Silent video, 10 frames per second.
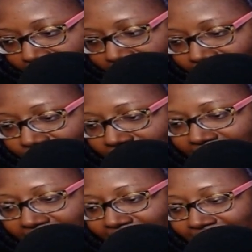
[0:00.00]
she
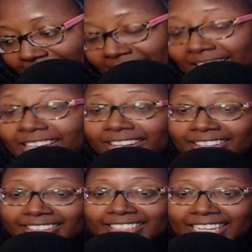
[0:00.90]
hears
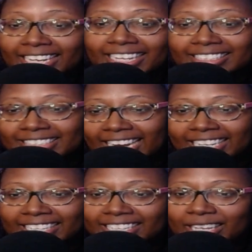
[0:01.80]
Hyeon, like,
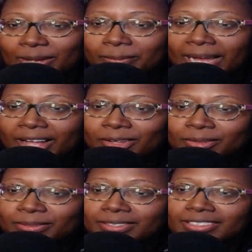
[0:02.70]
excited
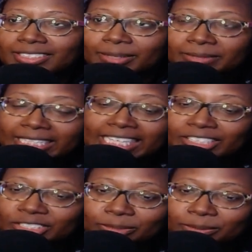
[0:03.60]
about something
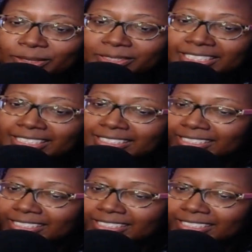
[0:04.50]
that she had purchased